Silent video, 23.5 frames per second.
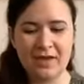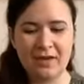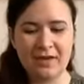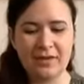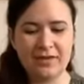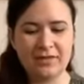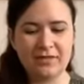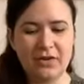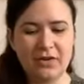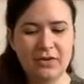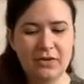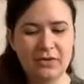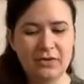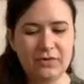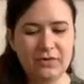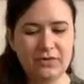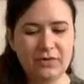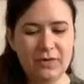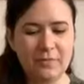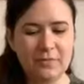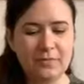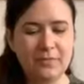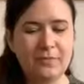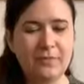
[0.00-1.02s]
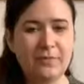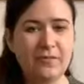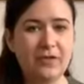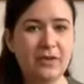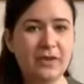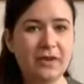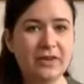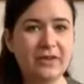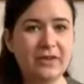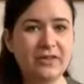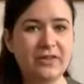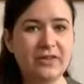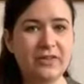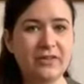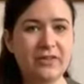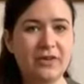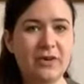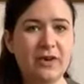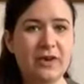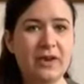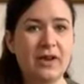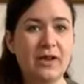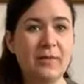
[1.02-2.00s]
So some foot conditions not
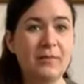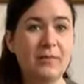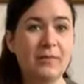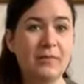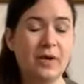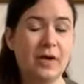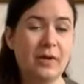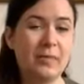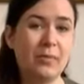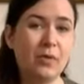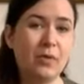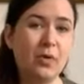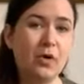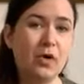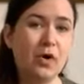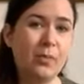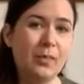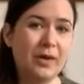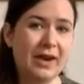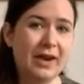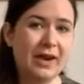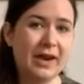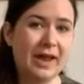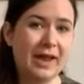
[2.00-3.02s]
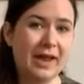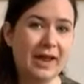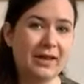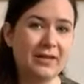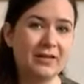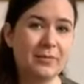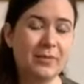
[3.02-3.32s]
only are more common in AS,